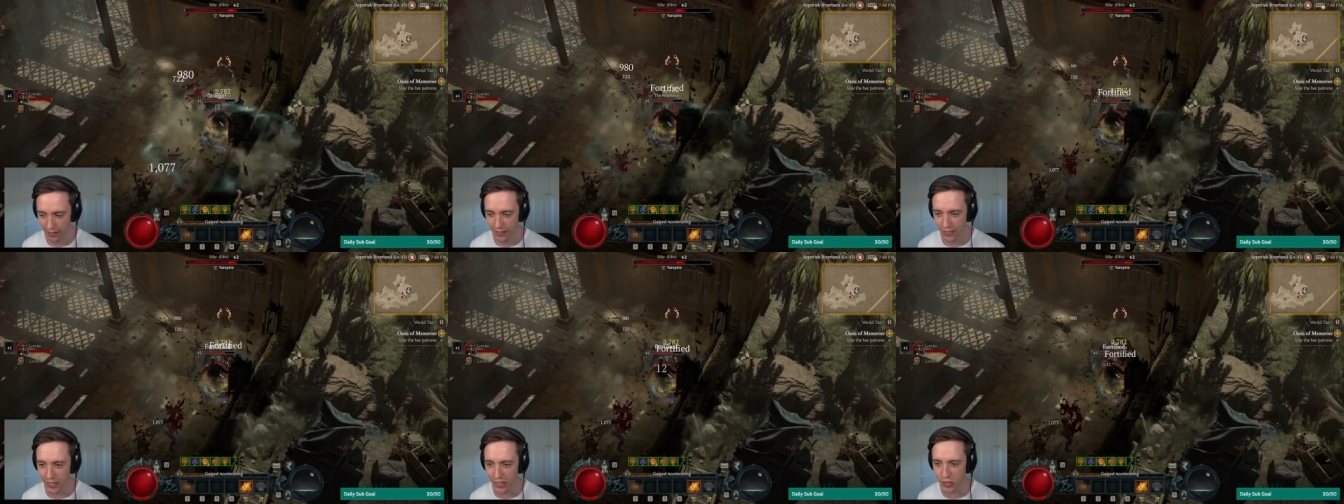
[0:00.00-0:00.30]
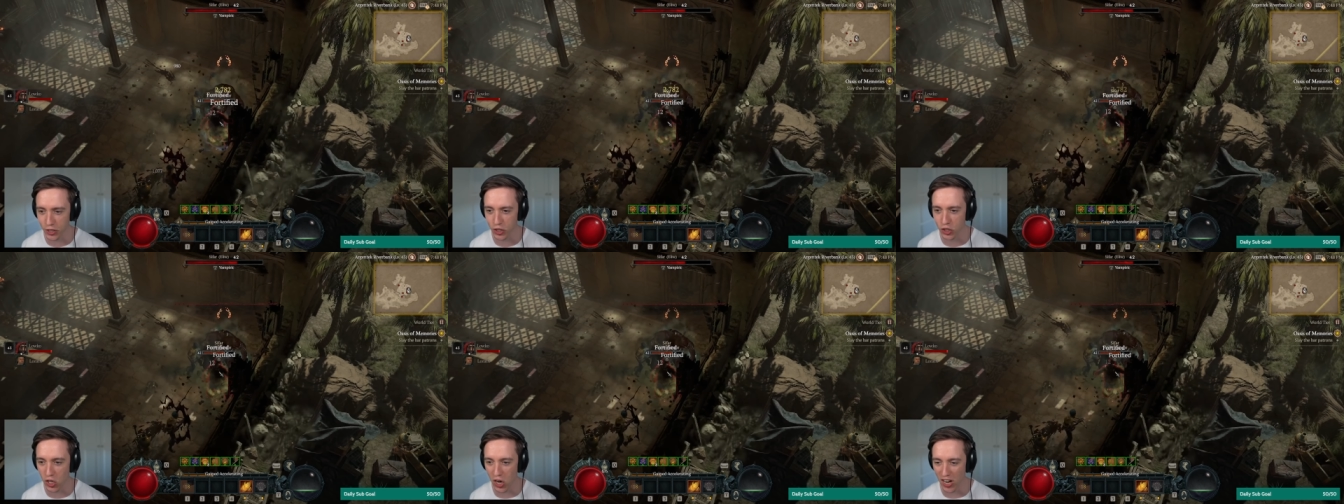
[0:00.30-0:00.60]

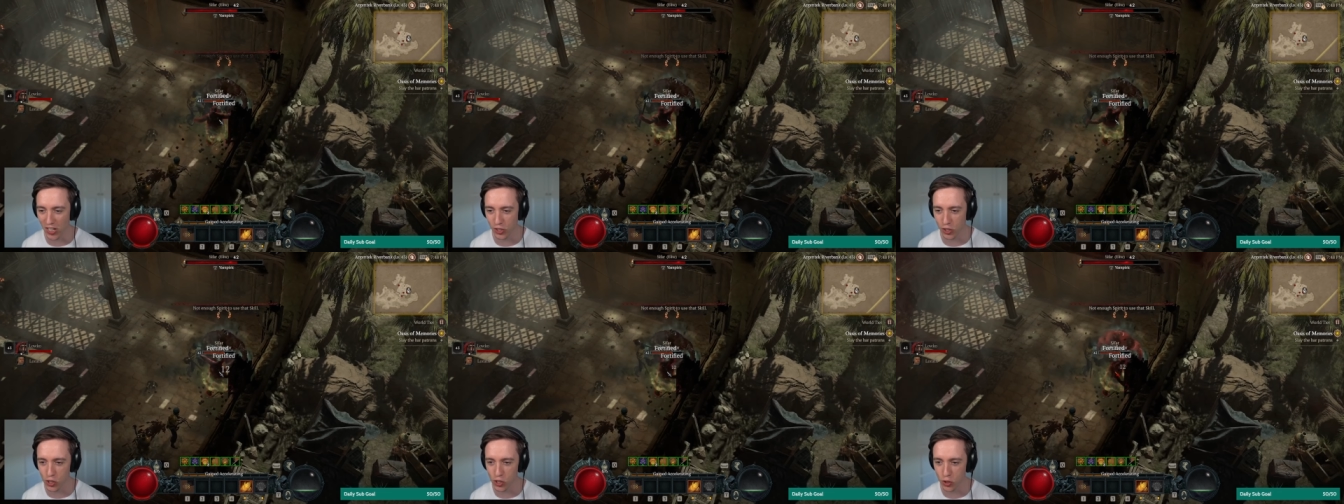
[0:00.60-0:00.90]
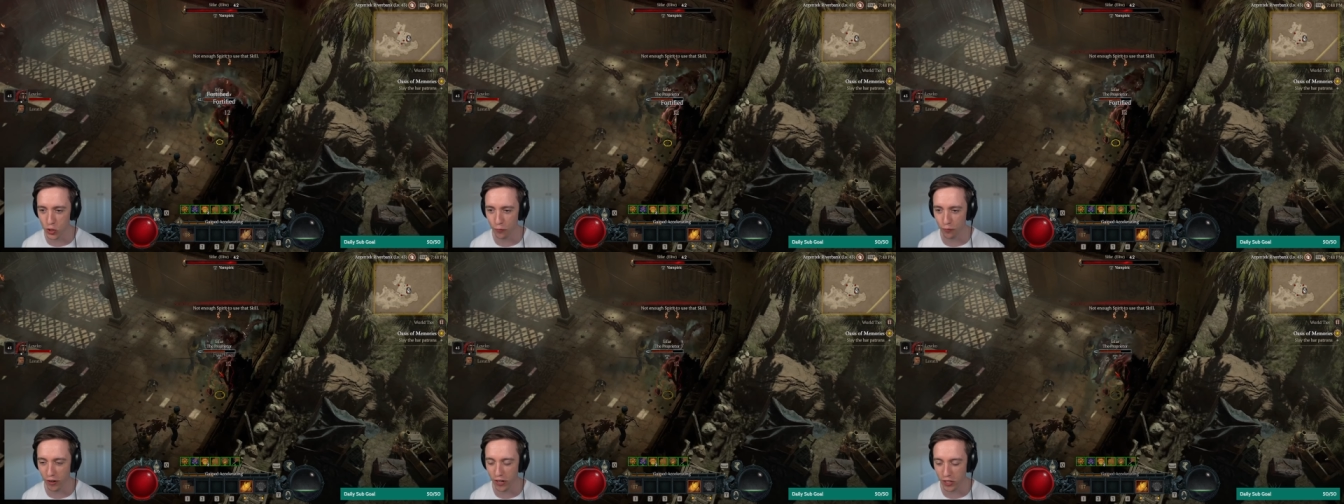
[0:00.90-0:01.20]
There's
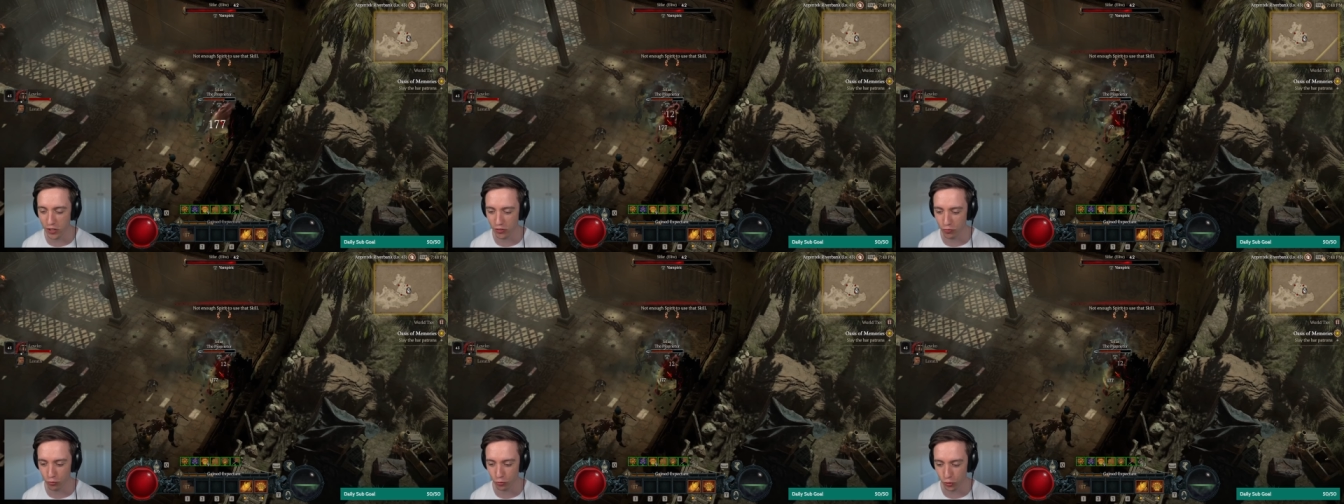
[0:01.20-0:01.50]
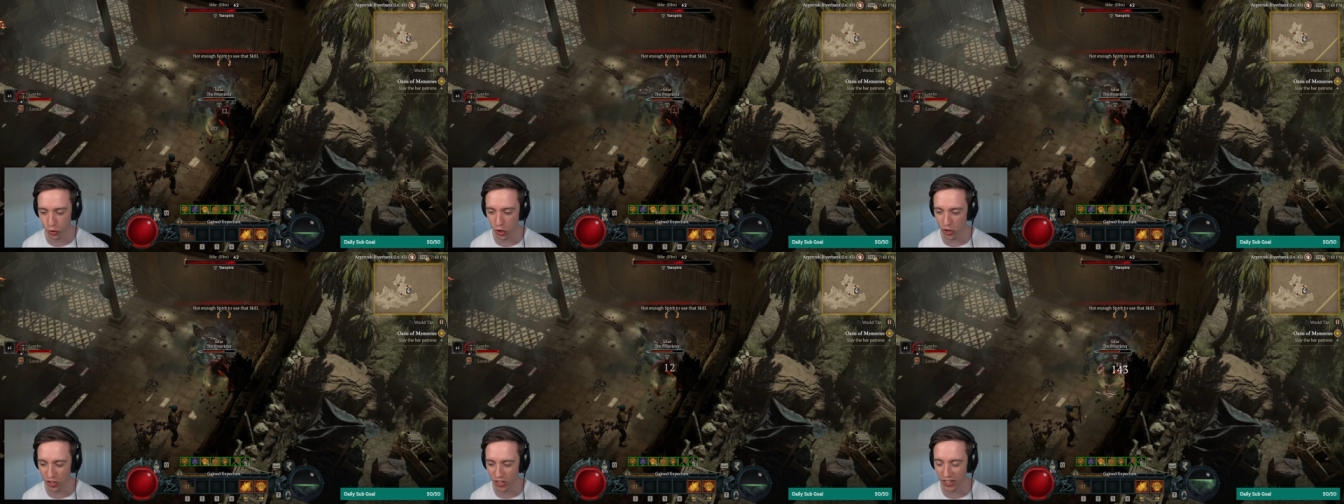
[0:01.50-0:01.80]
dozens of us
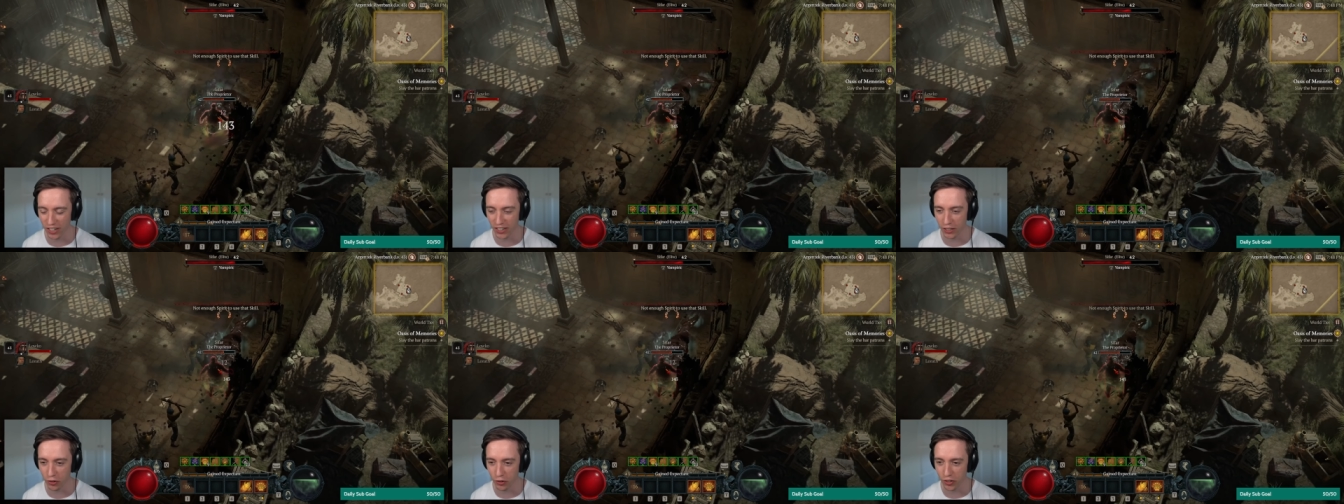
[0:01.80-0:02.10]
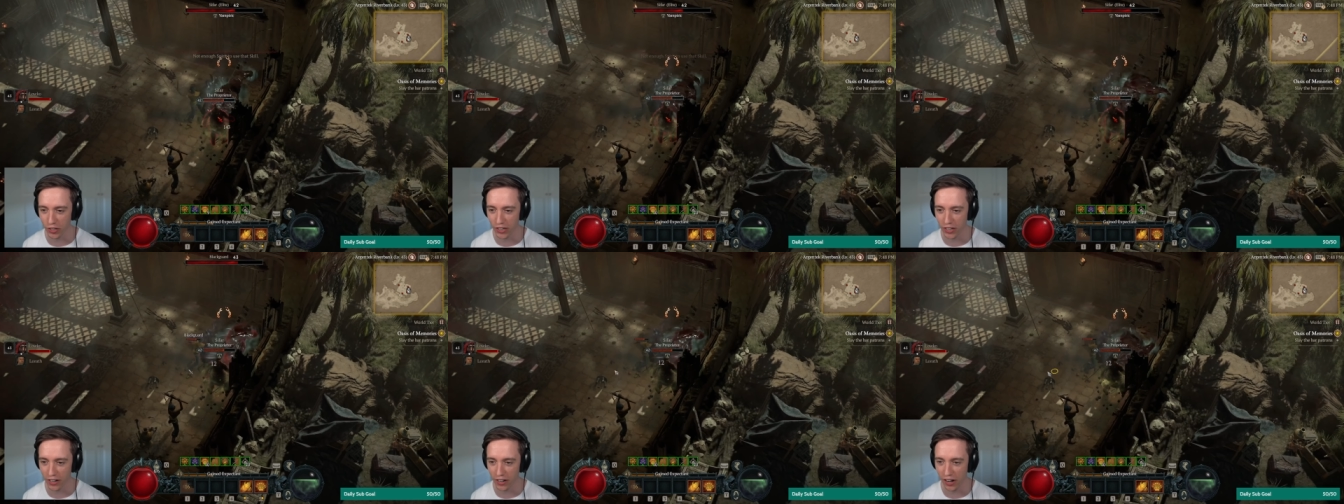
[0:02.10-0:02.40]
currently on
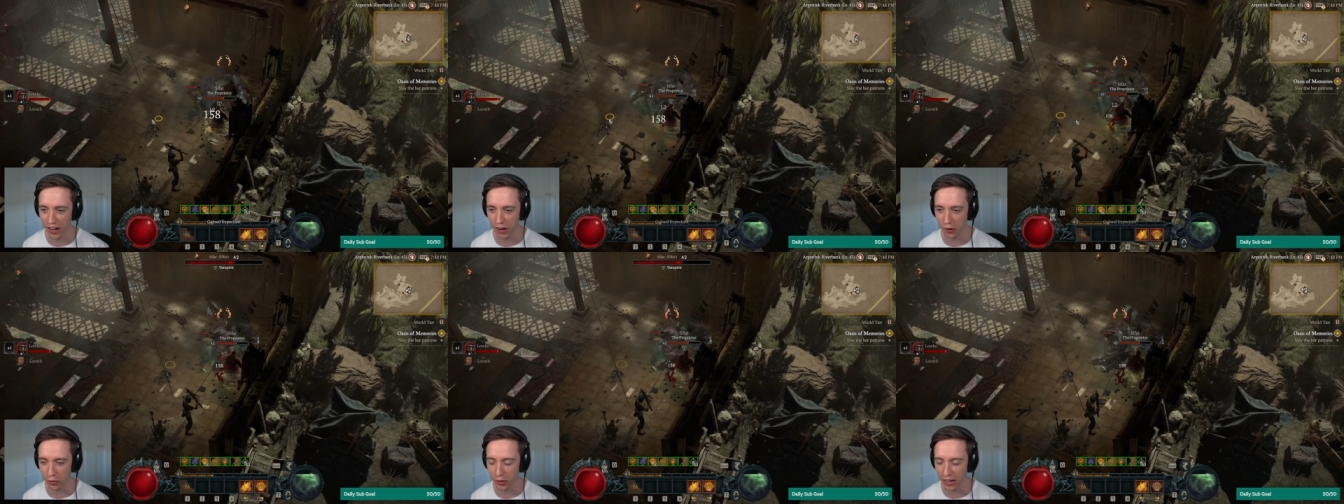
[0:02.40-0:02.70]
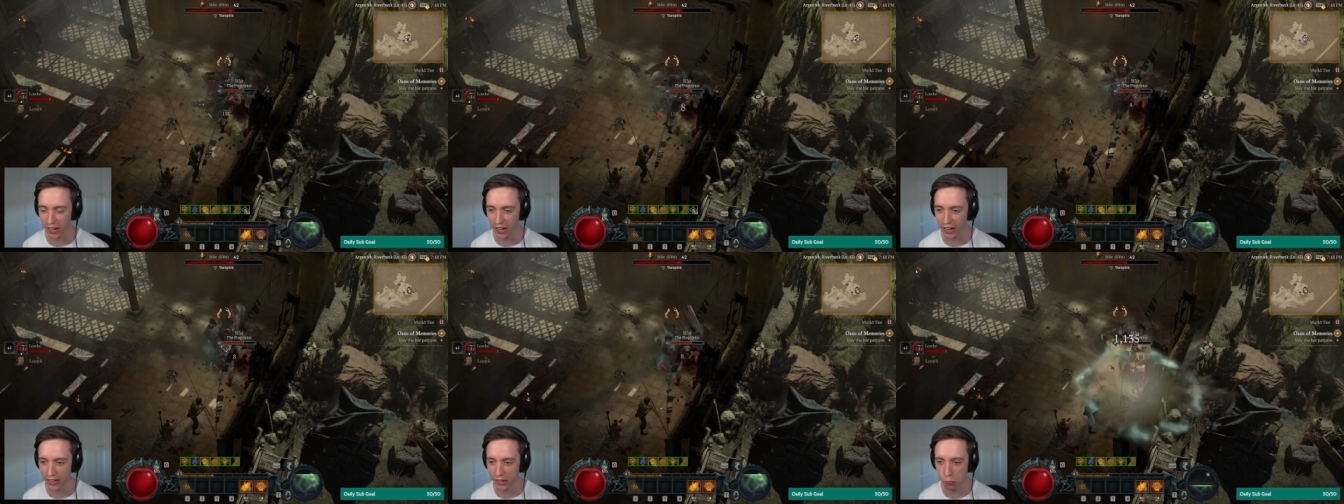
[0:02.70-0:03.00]
the internet,
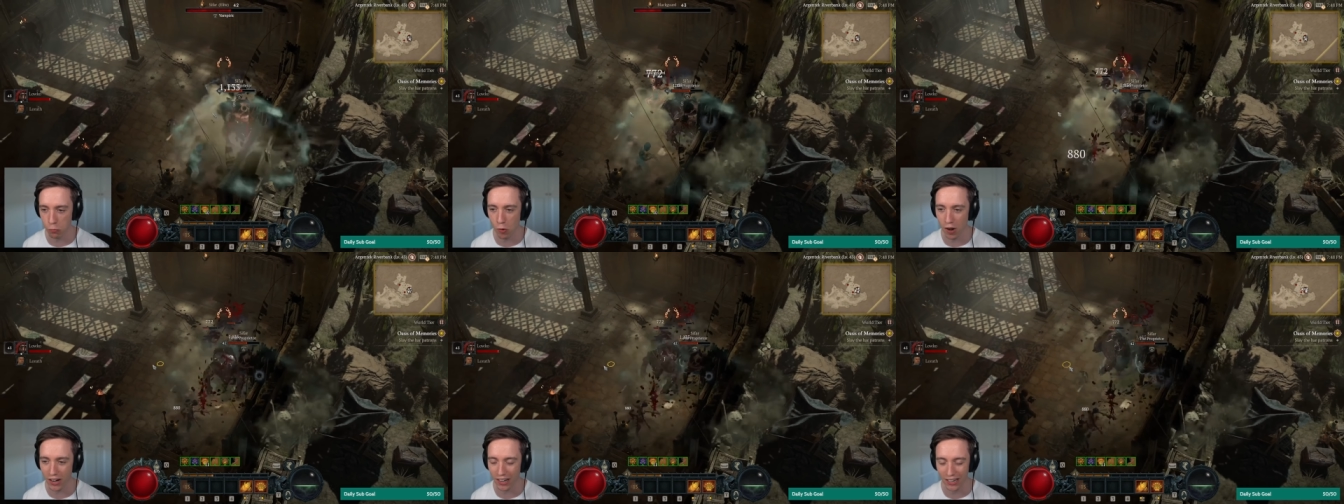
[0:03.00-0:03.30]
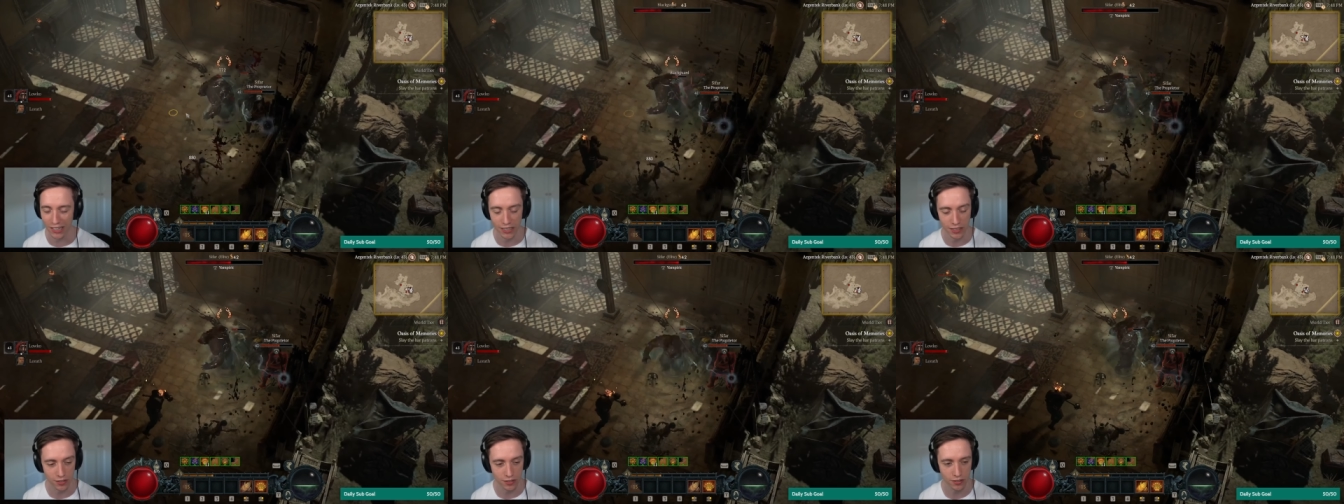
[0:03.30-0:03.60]
okay? I need one
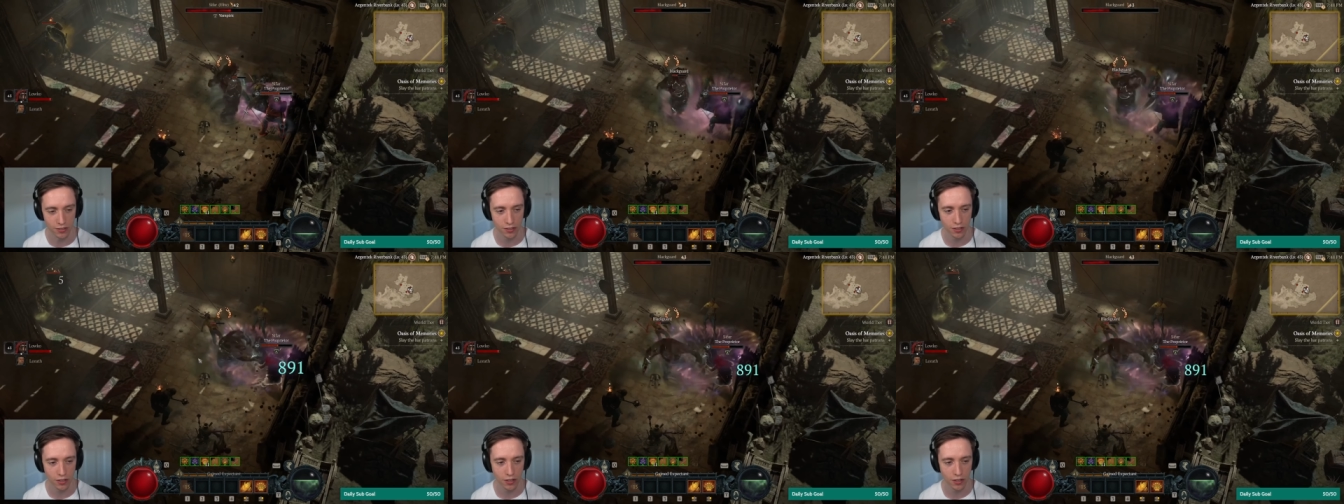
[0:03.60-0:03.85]
less.